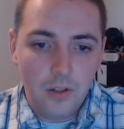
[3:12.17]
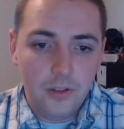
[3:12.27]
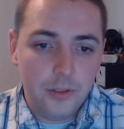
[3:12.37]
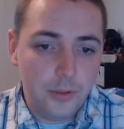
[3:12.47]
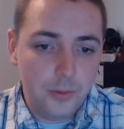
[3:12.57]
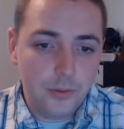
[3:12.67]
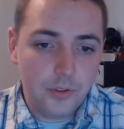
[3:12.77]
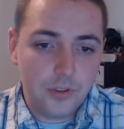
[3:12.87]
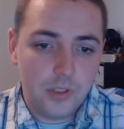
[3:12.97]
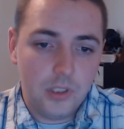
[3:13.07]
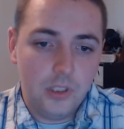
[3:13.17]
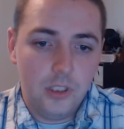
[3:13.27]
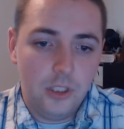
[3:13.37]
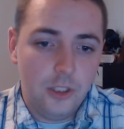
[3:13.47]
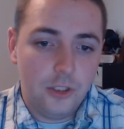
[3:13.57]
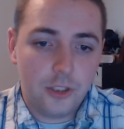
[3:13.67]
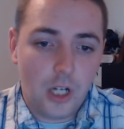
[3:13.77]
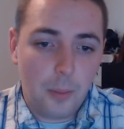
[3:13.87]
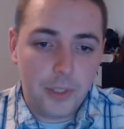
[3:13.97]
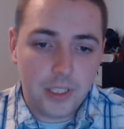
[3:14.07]
news,
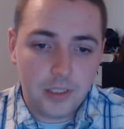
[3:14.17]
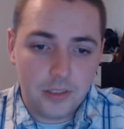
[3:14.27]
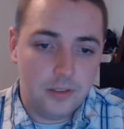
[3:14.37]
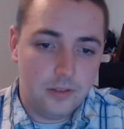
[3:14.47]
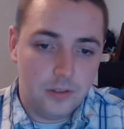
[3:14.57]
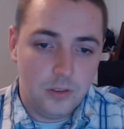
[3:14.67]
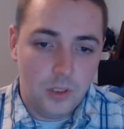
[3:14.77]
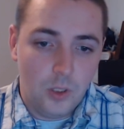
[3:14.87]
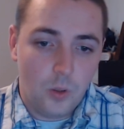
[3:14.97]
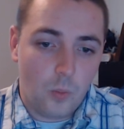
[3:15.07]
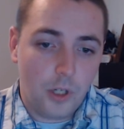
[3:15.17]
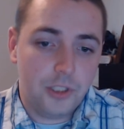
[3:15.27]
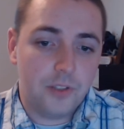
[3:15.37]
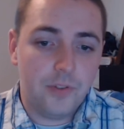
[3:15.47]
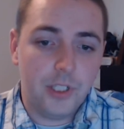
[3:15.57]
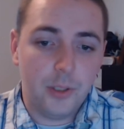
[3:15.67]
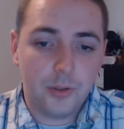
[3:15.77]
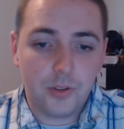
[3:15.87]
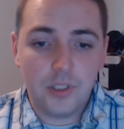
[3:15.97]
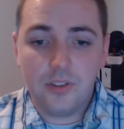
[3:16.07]
shopping, watching
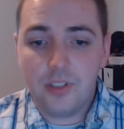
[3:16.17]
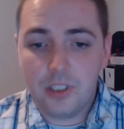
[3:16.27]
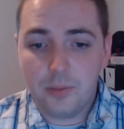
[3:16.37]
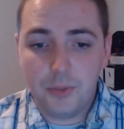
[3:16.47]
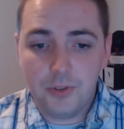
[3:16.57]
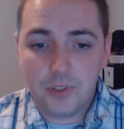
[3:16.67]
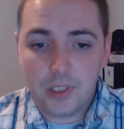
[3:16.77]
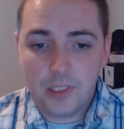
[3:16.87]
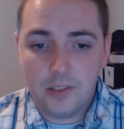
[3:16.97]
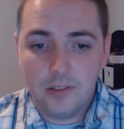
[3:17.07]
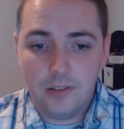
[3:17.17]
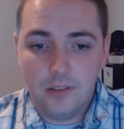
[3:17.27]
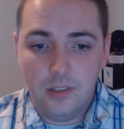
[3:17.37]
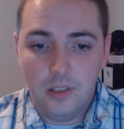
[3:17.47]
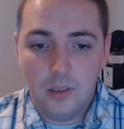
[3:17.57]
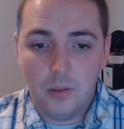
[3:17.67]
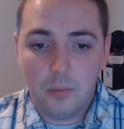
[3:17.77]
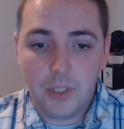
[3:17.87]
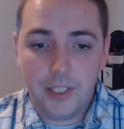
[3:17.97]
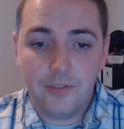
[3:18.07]
videos or listening to music,
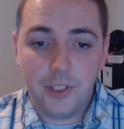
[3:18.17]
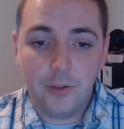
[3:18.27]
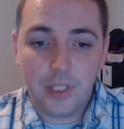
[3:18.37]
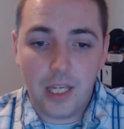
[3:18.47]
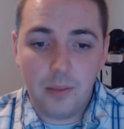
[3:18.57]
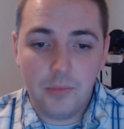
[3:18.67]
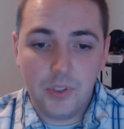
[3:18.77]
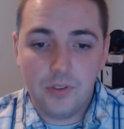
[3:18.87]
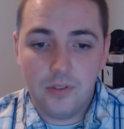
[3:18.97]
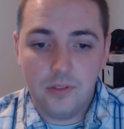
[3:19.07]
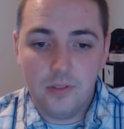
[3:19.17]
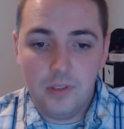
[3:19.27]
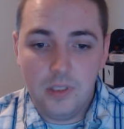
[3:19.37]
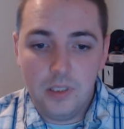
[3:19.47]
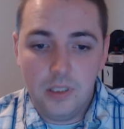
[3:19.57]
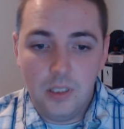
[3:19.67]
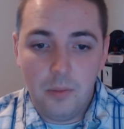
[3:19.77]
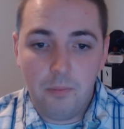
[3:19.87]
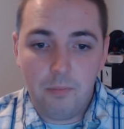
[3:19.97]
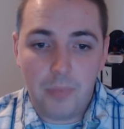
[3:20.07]
playing video games,
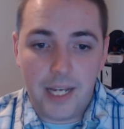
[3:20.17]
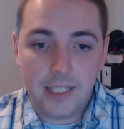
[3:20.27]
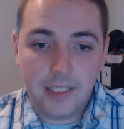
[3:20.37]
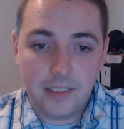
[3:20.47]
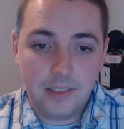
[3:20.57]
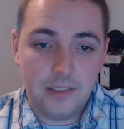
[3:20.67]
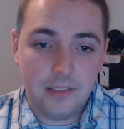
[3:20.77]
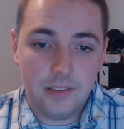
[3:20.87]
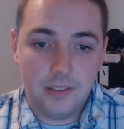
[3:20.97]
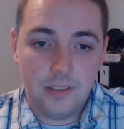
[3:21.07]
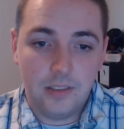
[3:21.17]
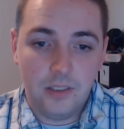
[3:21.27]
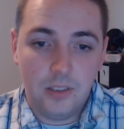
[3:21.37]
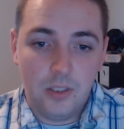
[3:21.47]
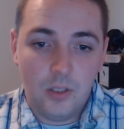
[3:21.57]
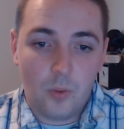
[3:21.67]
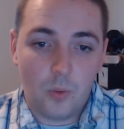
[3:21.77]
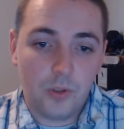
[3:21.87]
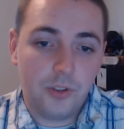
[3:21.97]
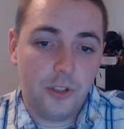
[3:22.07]
banking,
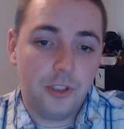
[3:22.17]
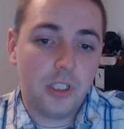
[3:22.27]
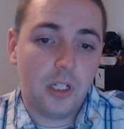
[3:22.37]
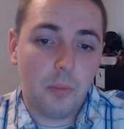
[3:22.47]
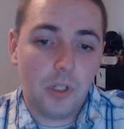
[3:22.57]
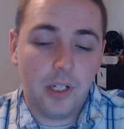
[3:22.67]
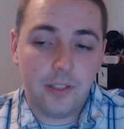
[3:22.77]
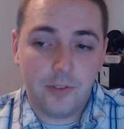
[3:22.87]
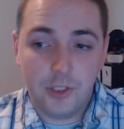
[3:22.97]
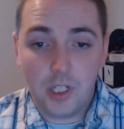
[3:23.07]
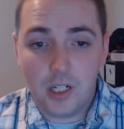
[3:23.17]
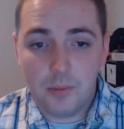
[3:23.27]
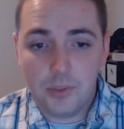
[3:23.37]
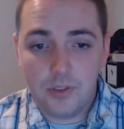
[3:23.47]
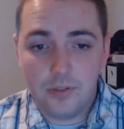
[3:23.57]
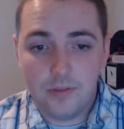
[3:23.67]
or searching and applying for jobs.